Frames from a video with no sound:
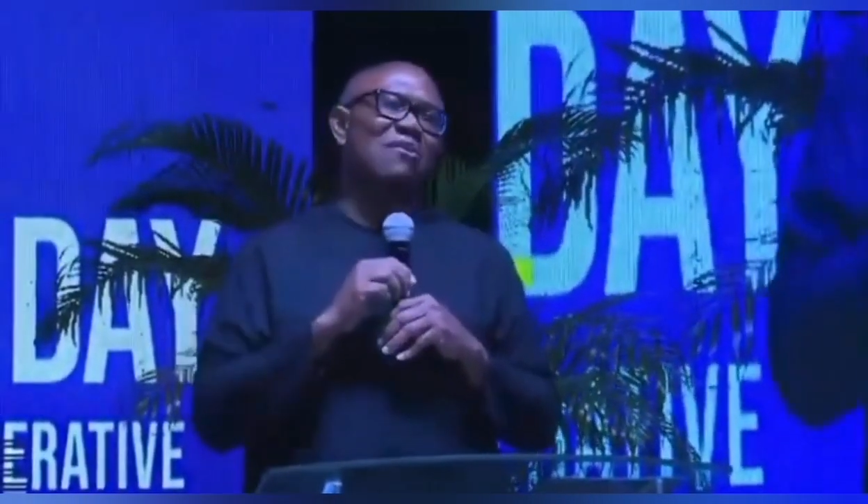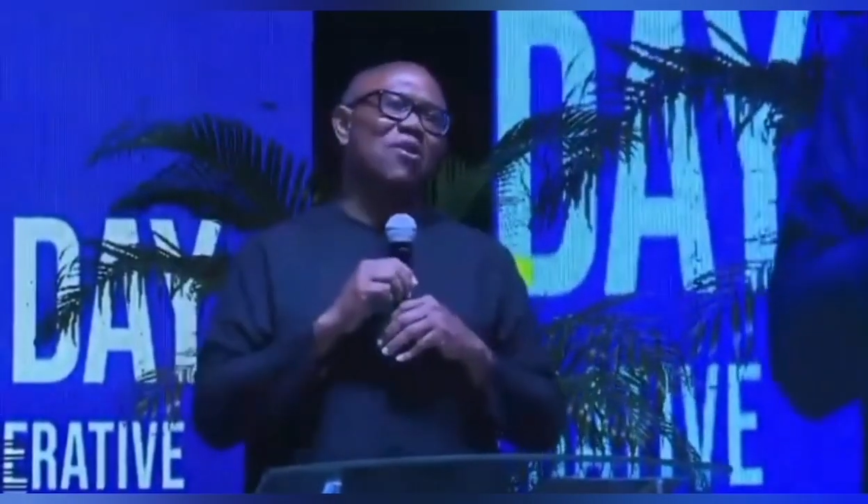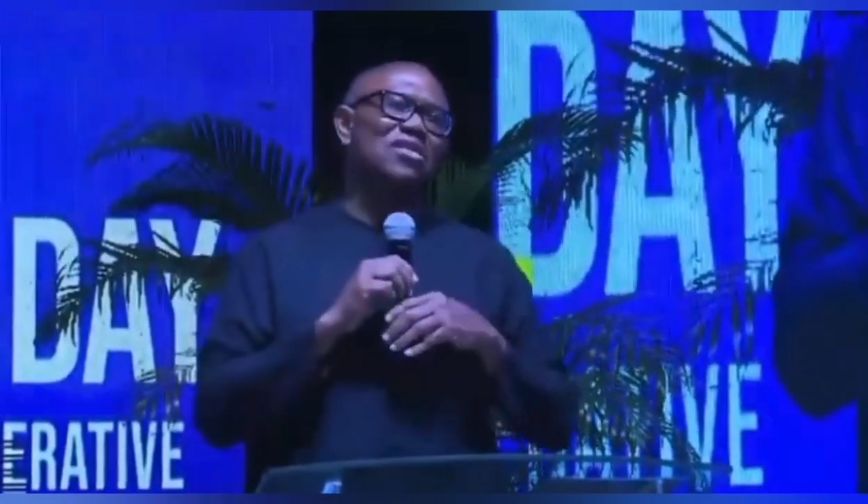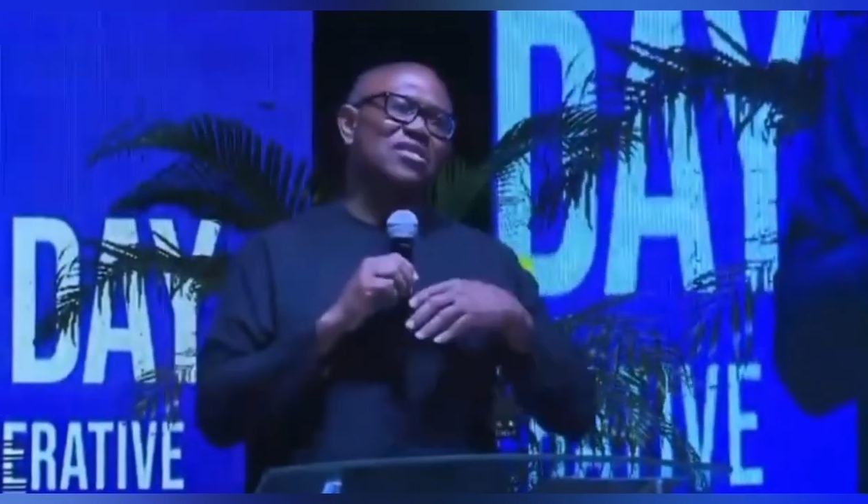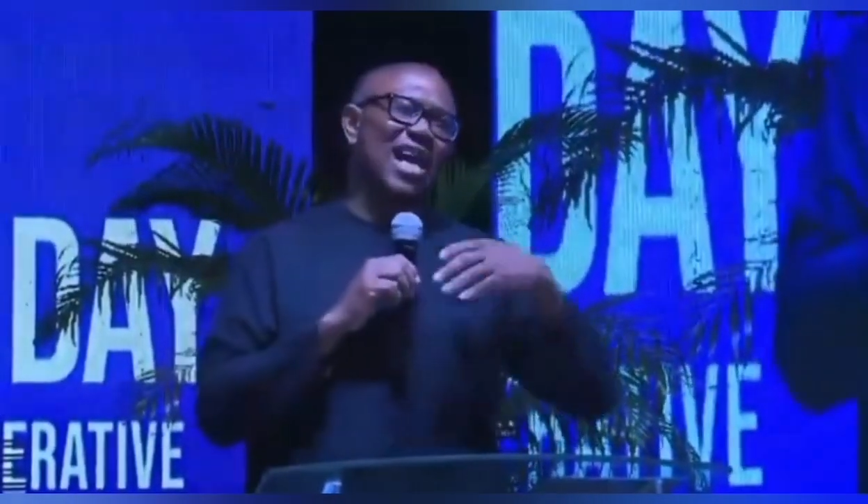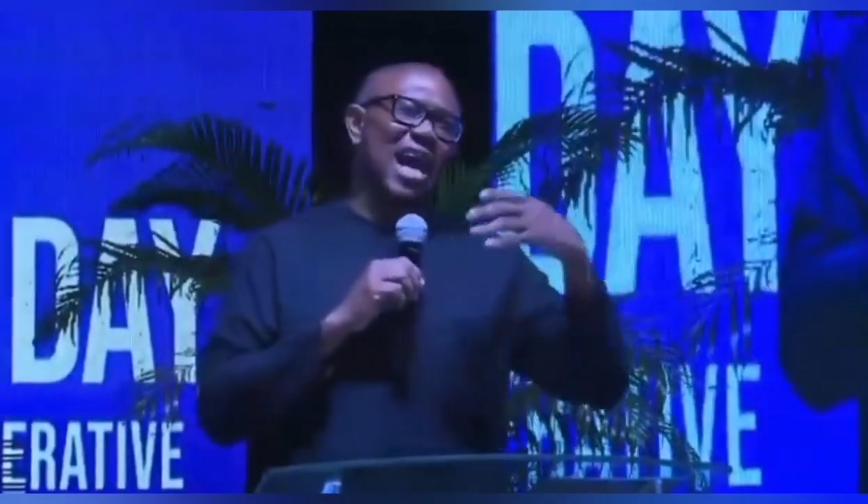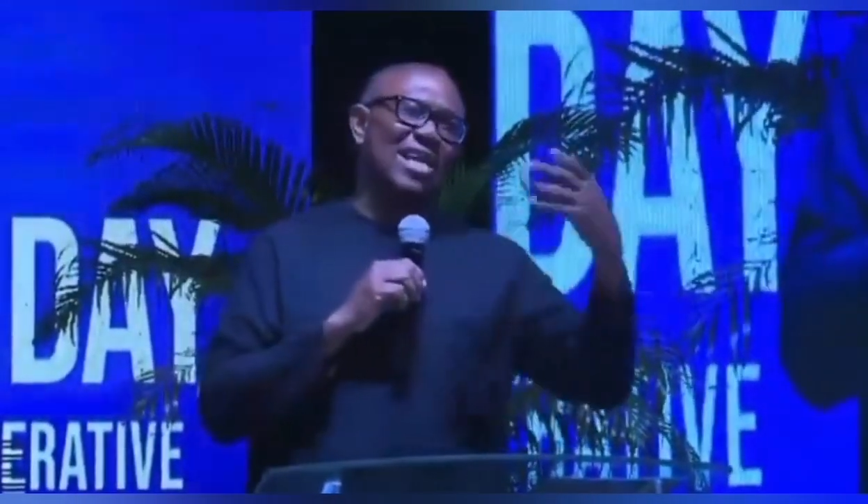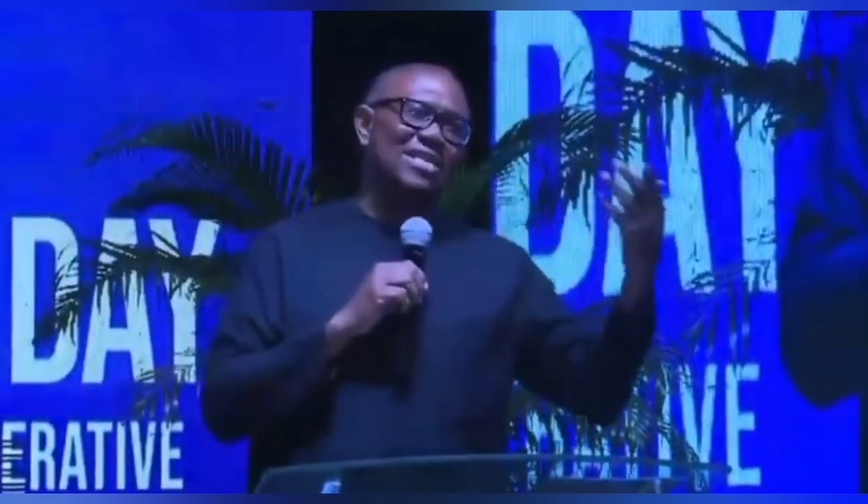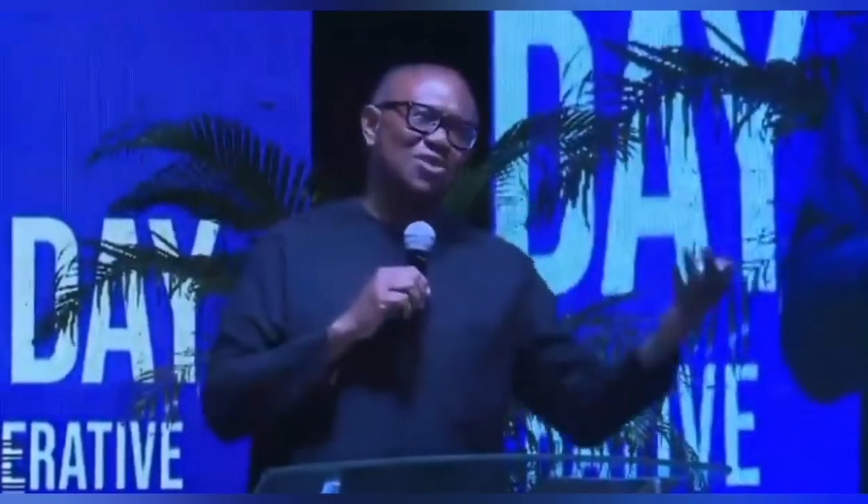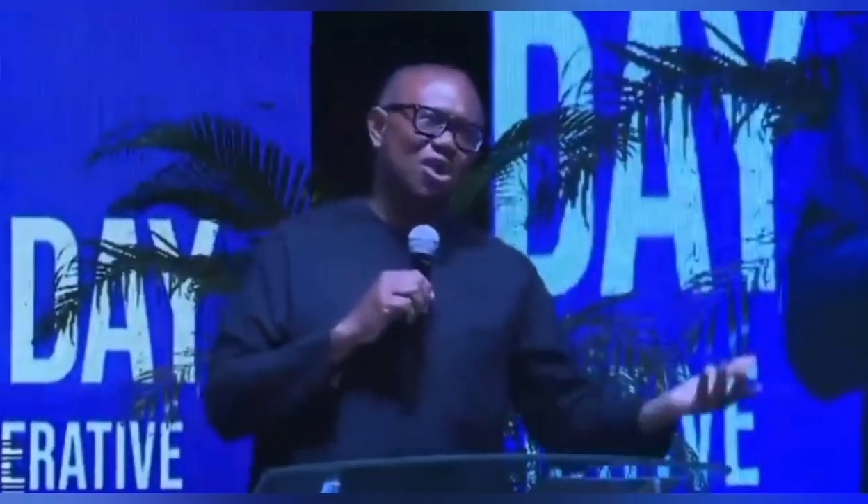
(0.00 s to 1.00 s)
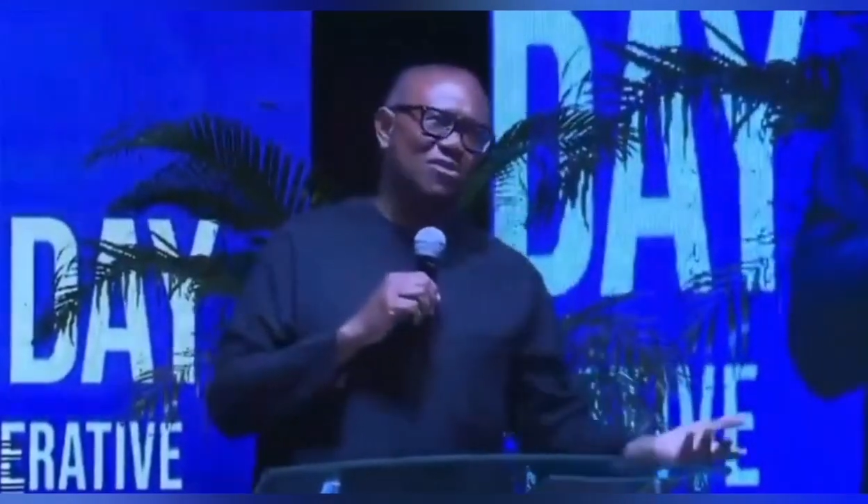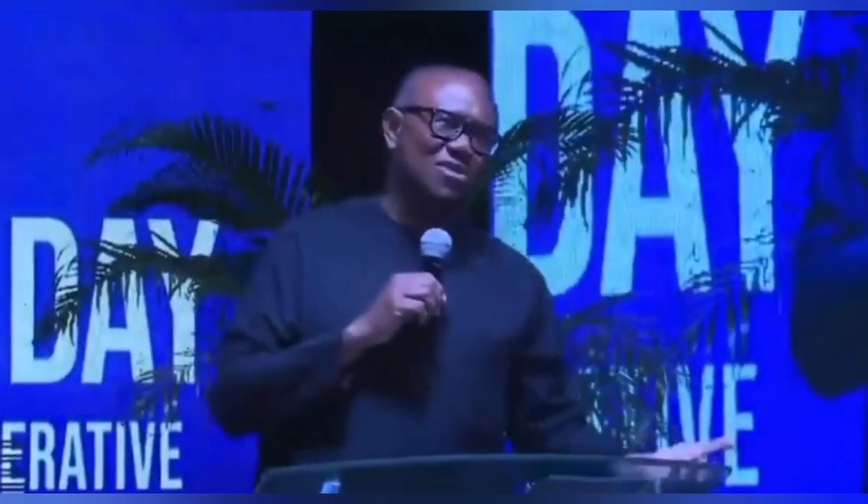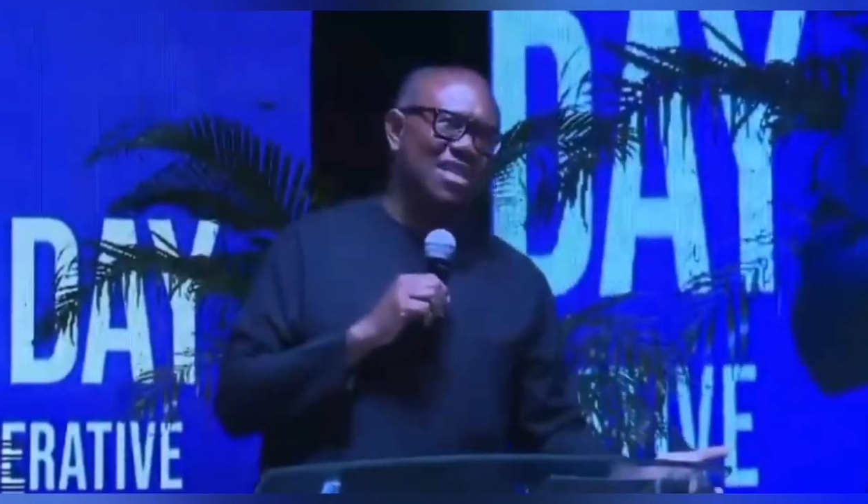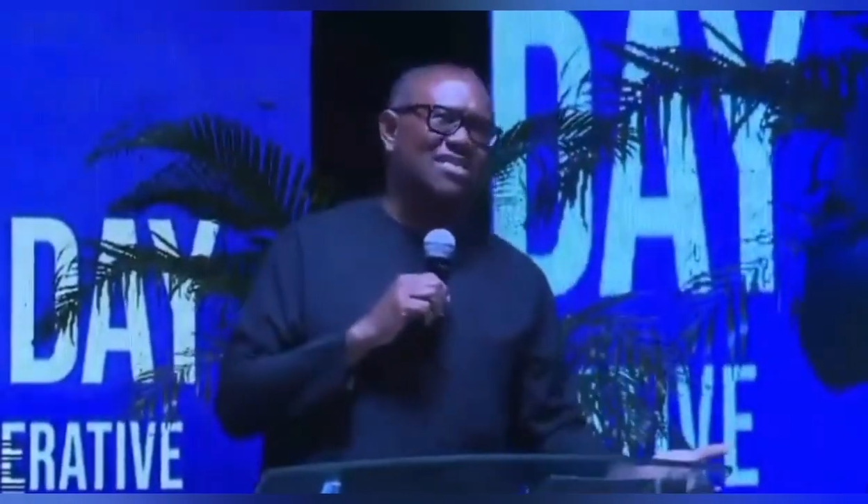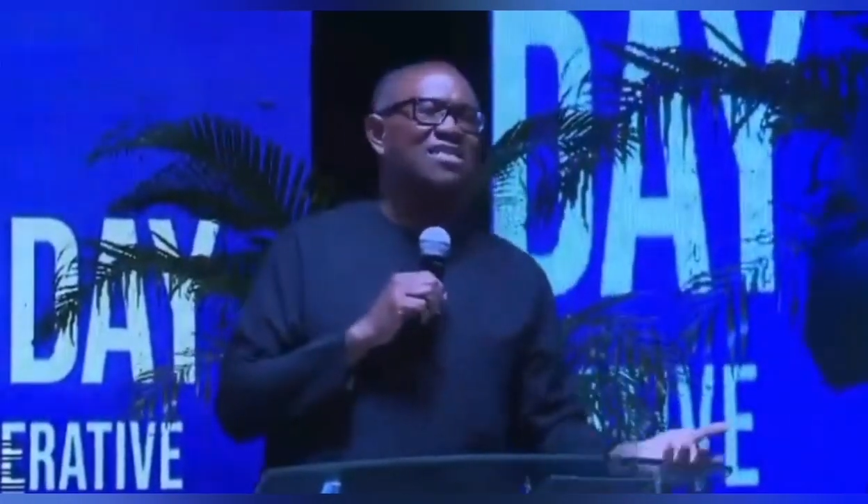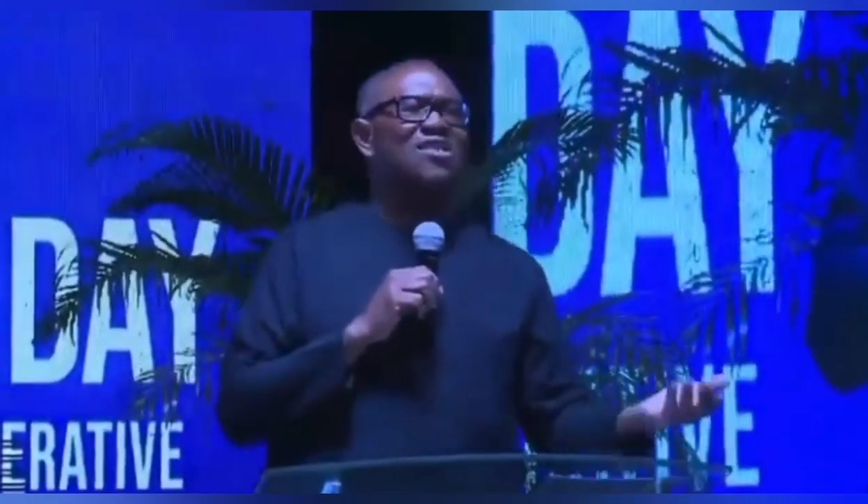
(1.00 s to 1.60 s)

which I didn't succeed,